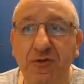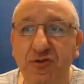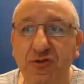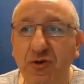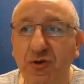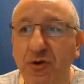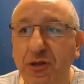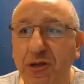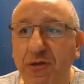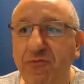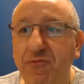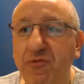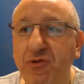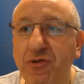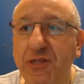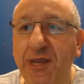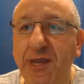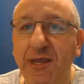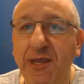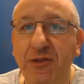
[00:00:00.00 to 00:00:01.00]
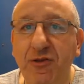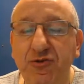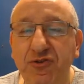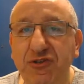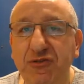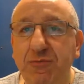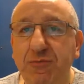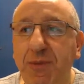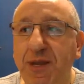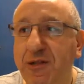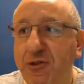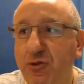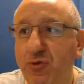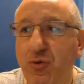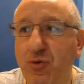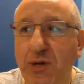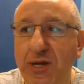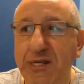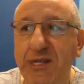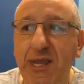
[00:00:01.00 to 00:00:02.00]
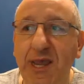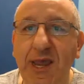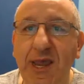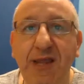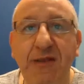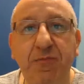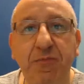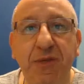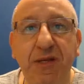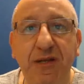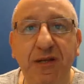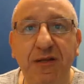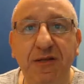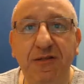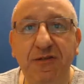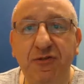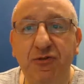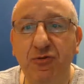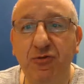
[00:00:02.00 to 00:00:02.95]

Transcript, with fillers: So if today you spend 28 minutes